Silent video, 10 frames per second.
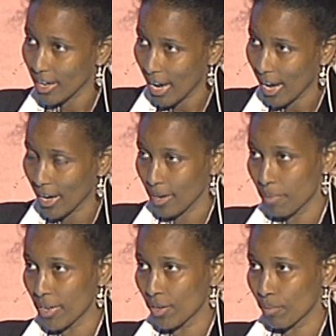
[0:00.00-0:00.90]
can
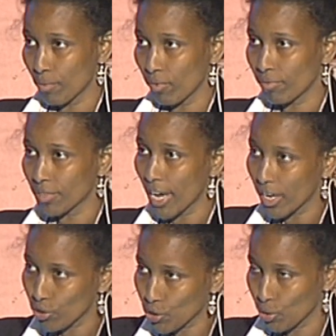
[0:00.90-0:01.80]
be improved
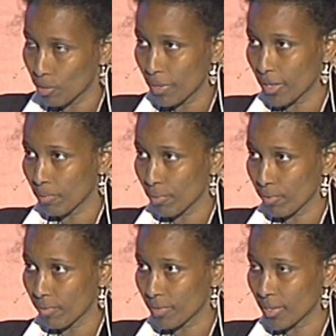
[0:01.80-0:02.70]
and should be
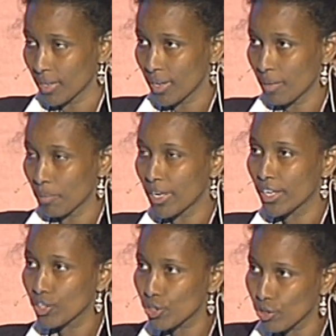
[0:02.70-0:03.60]
improved. But
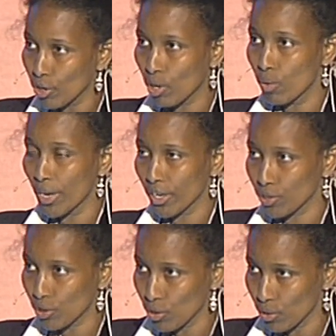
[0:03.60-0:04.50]
it's no
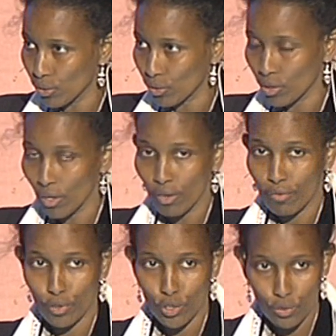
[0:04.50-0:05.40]
excuse
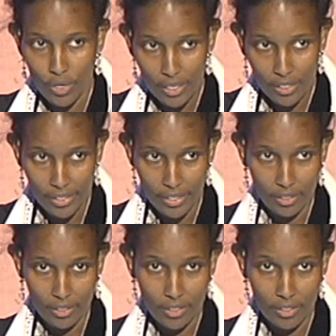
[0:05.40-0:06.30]
for
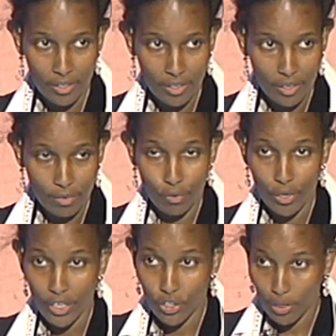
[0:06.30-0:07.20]
Tunisians, for
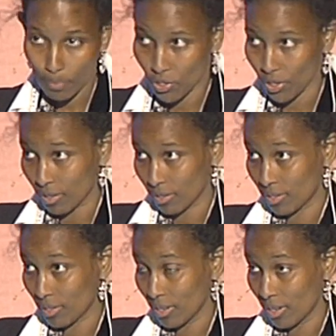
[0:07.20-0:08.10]

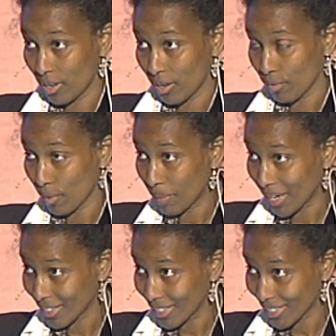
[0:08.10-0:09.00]
Egyptians, for
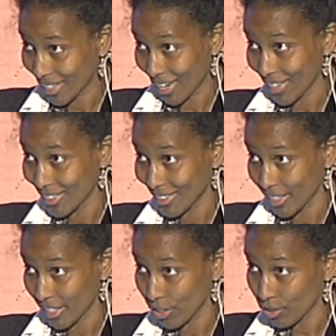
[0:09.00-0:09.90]
Pakistanis
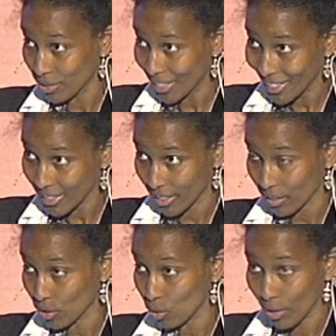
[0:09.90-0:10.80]
and
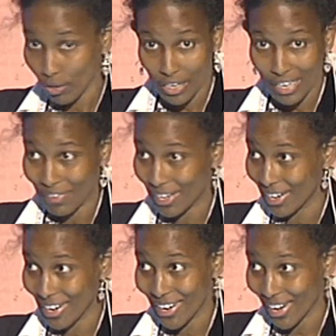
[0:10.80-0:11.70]
Indonesians who are not
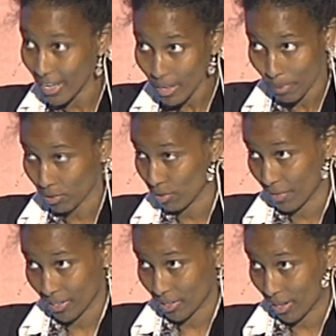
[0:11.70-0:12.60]
even neighbors of
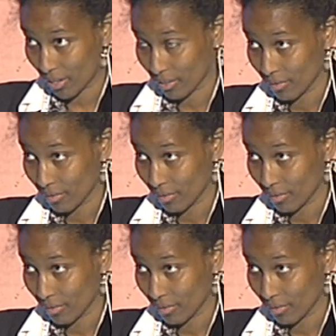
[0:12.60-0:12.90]
Israel.